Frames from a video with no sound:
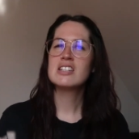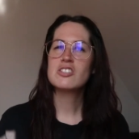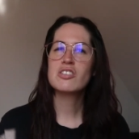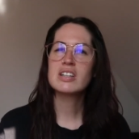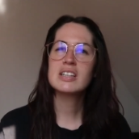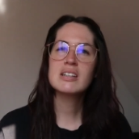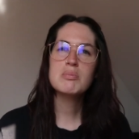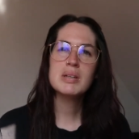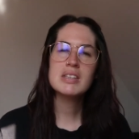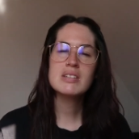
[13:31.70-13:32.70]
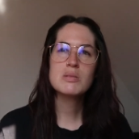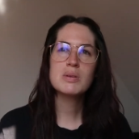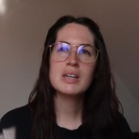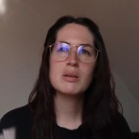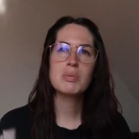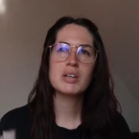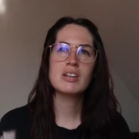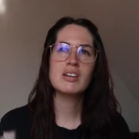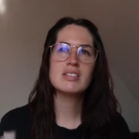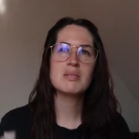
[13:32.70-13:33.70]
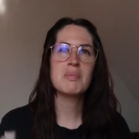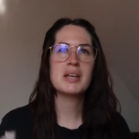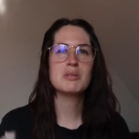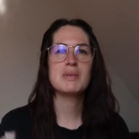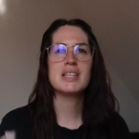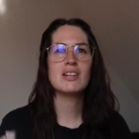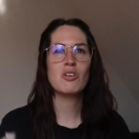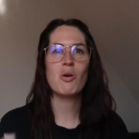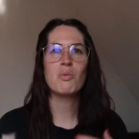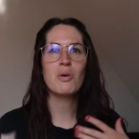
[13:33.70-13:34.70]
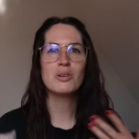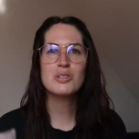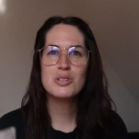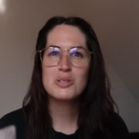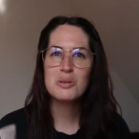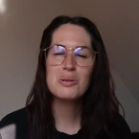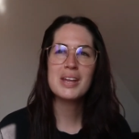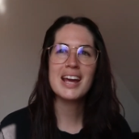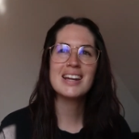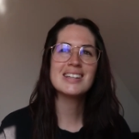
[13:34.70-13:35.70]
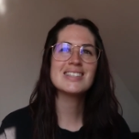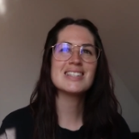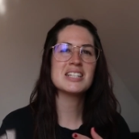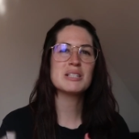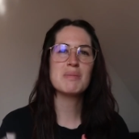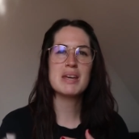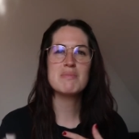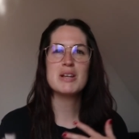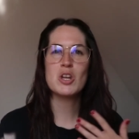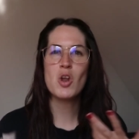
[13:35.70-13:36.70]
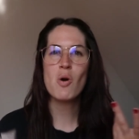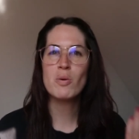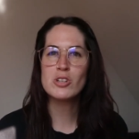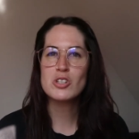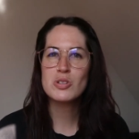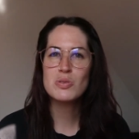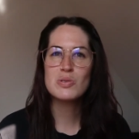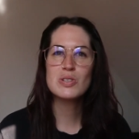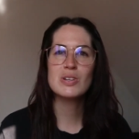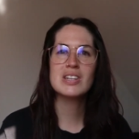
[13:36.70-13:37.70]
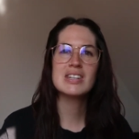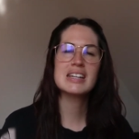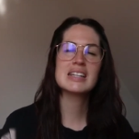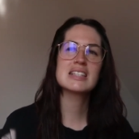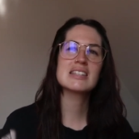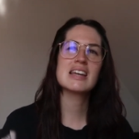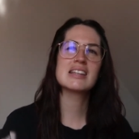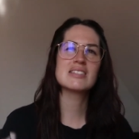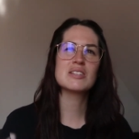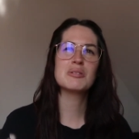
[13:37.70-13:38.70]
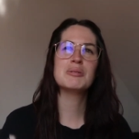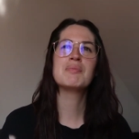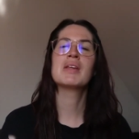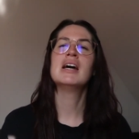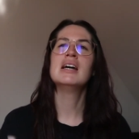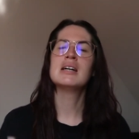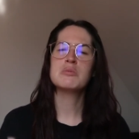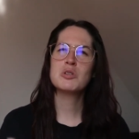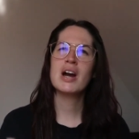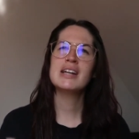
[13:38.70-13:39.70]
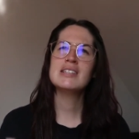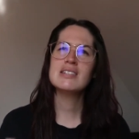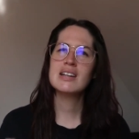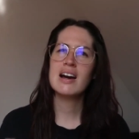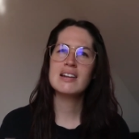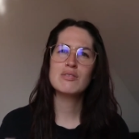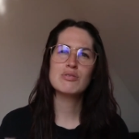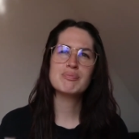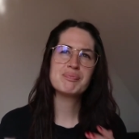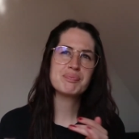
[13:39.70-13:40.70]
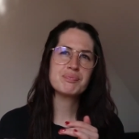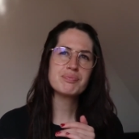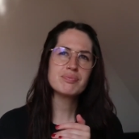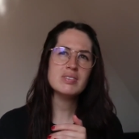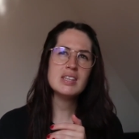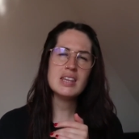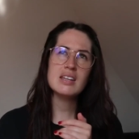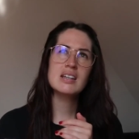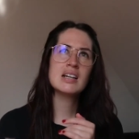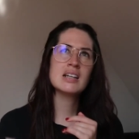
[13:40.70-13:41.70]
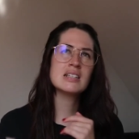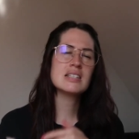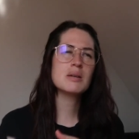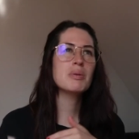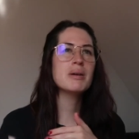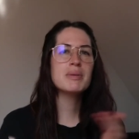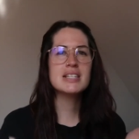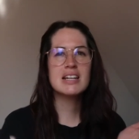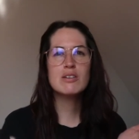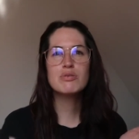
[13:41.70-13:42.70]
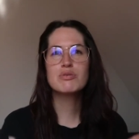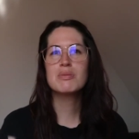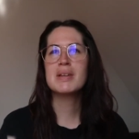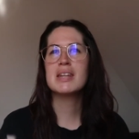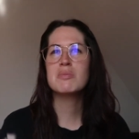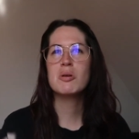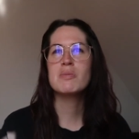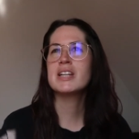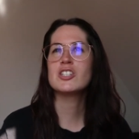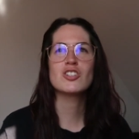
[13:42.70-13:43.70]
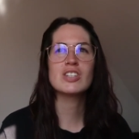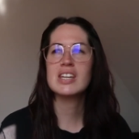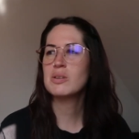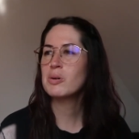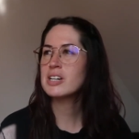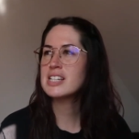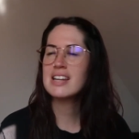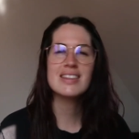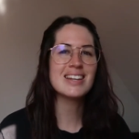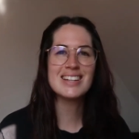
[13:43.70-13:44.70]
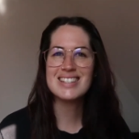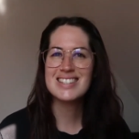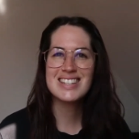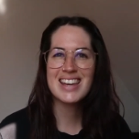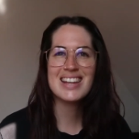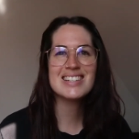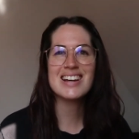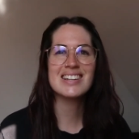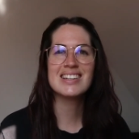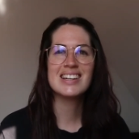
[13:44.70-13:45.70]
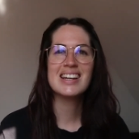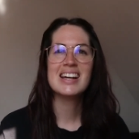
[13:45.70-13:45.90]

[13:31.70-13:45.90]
struggling a bit this week, because it makes me then not want to do the edits, and it's making me not want to do certain things. And so I'm trying to kind of separate myself from that at the moment, and just get the work done that needs to get done,